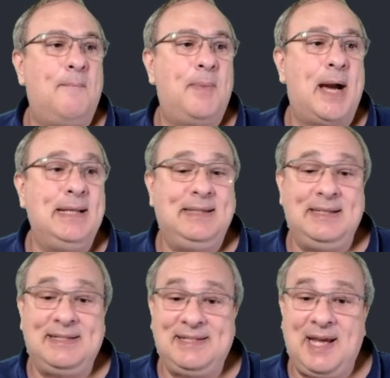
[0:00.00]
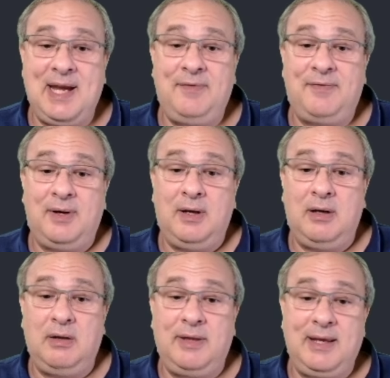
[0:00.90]
I did save
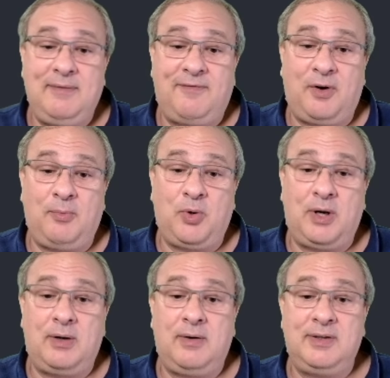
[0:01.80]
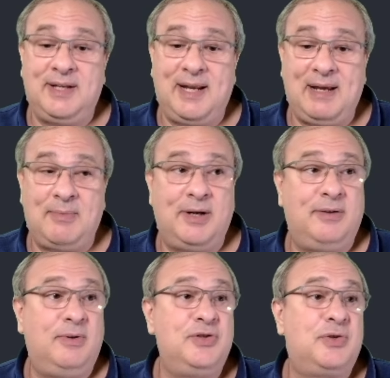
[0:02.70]
the firmware to the Antminer
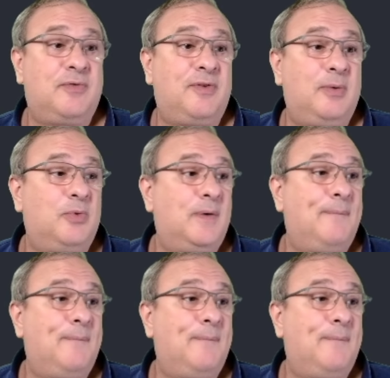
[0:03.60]
original firmware.